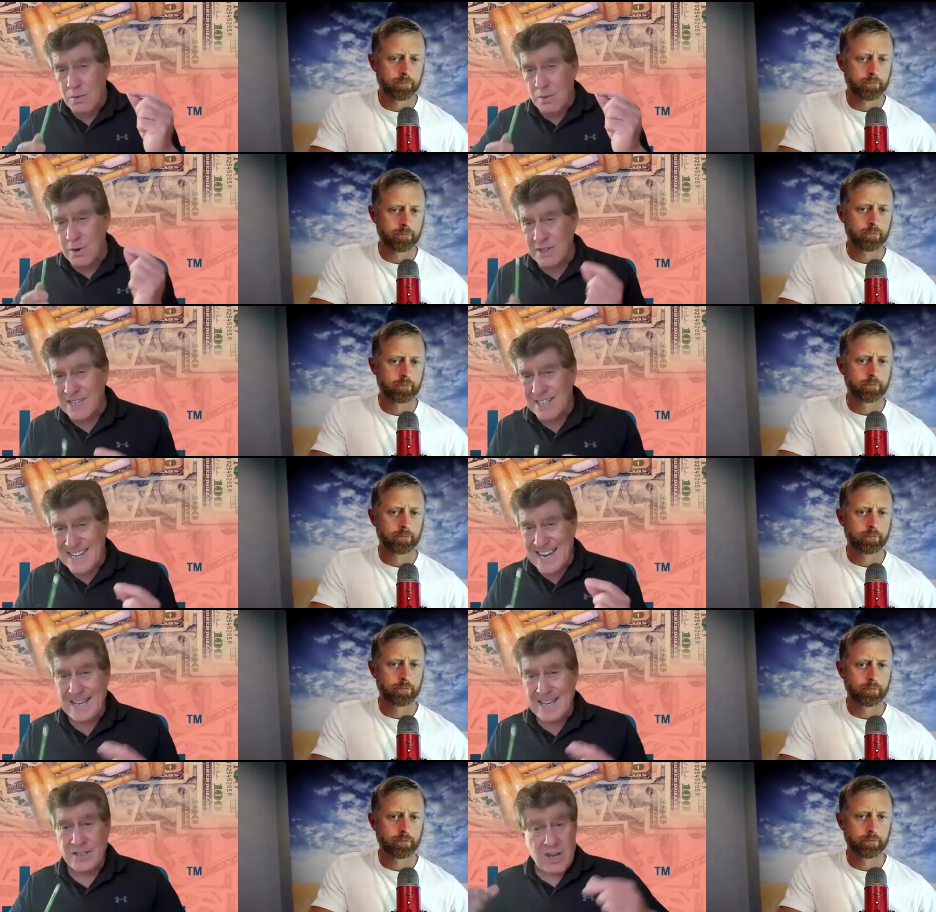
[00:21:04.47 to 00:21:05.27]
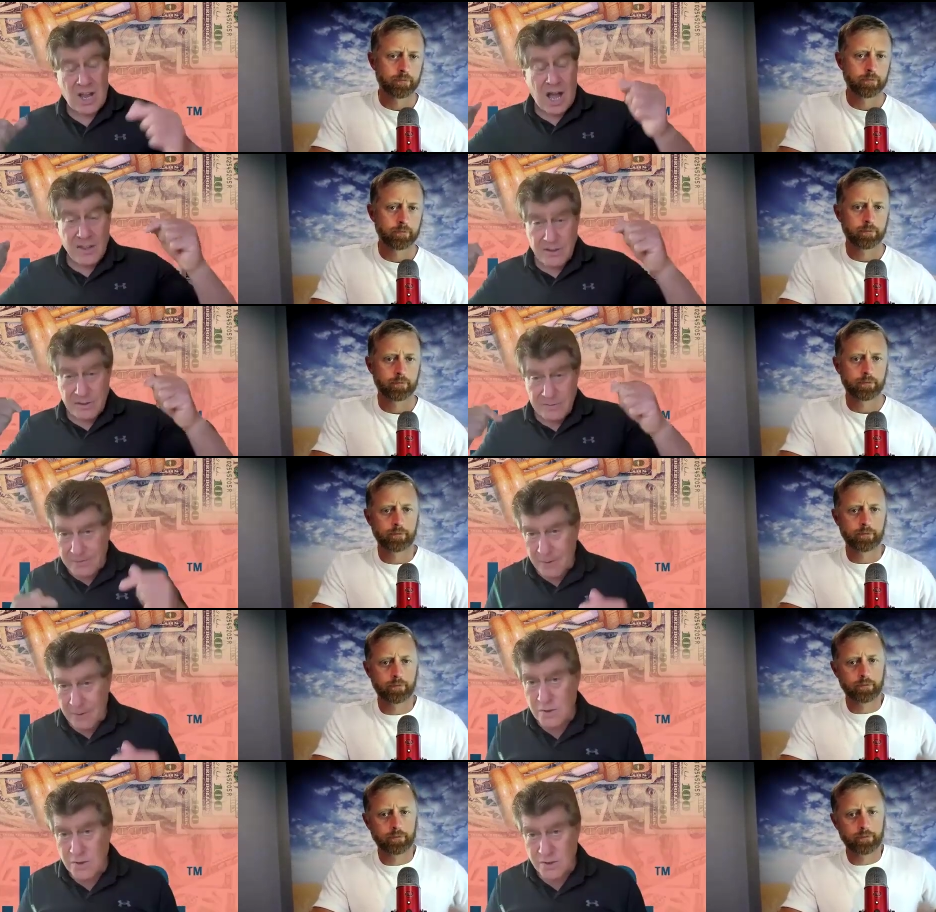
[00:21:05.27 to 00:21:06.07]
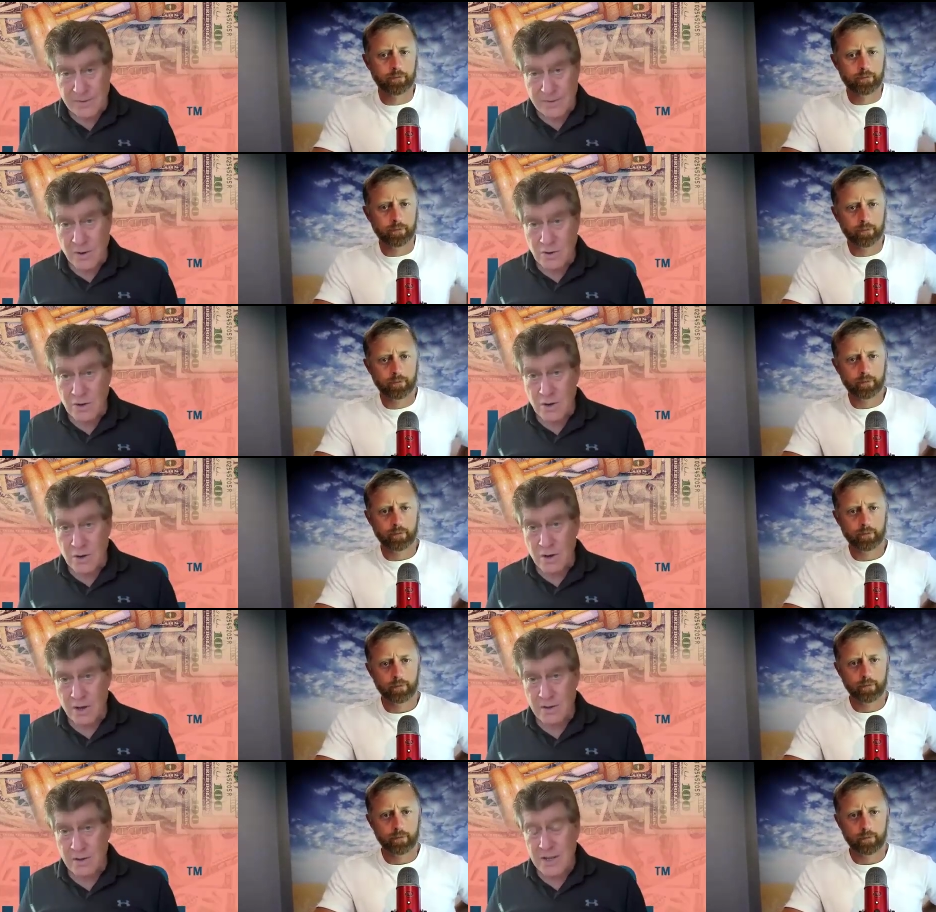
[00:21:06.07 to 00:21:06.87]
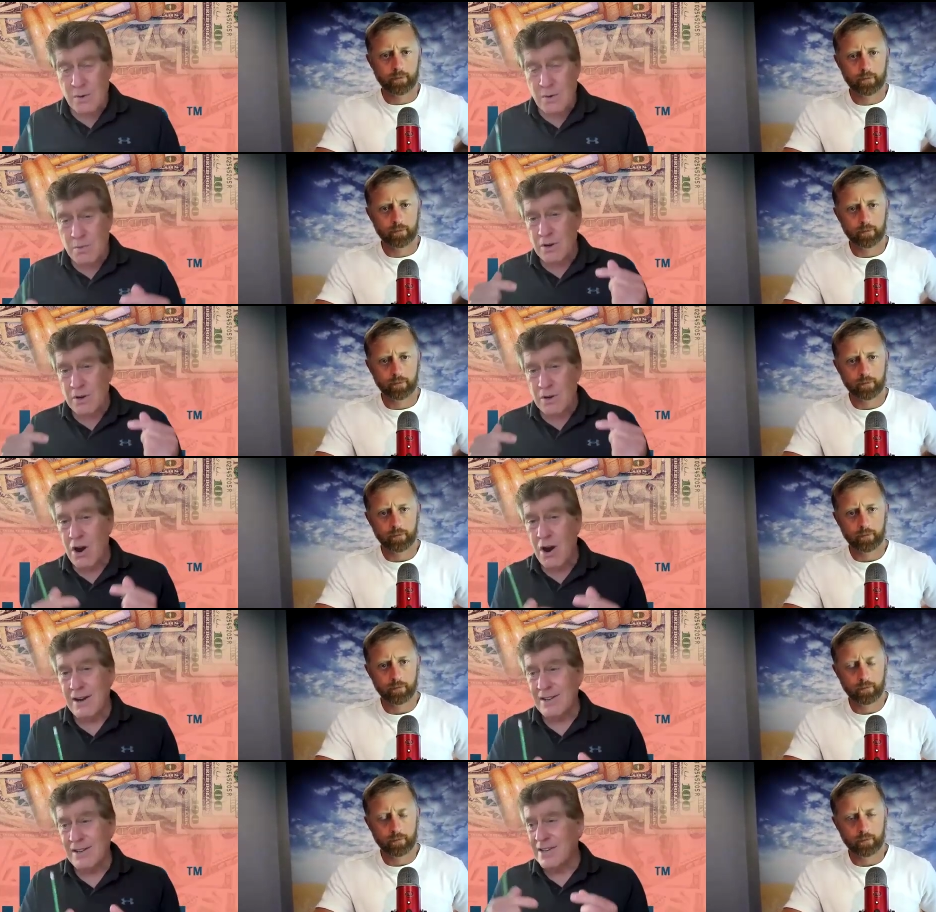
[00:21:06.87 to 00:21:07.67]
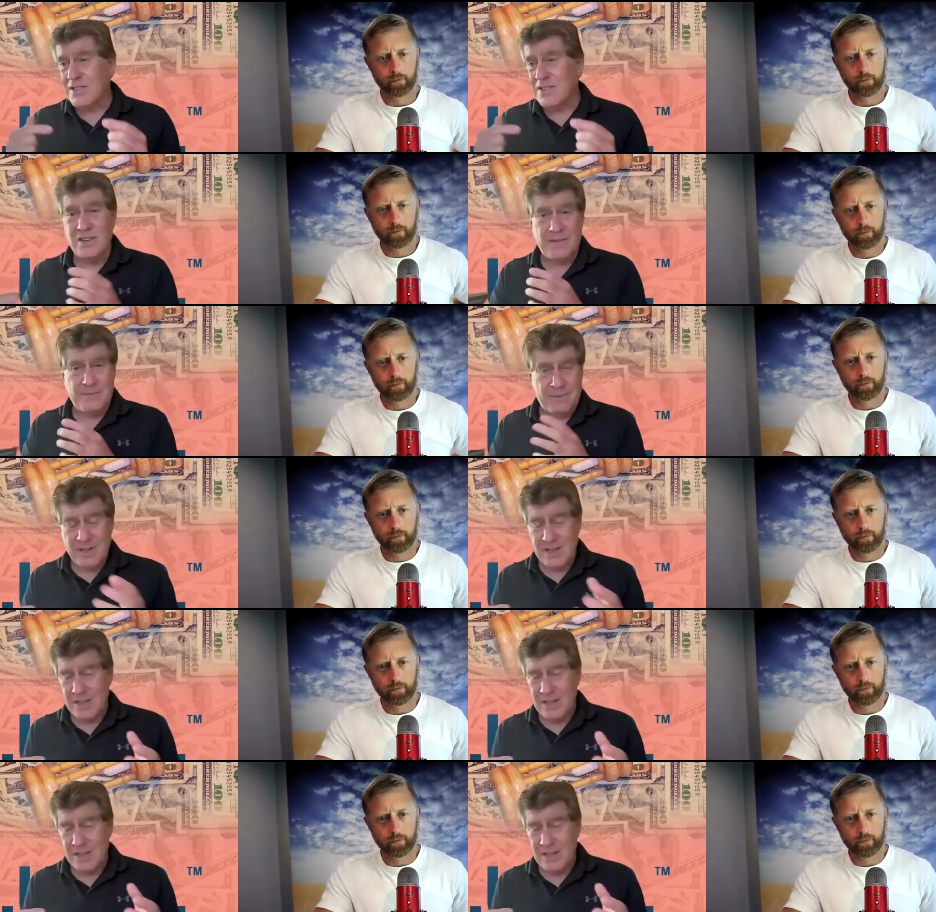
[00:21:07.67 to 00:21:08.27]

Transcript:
Speaker 1: We're in the dance on the first phone call, regardless.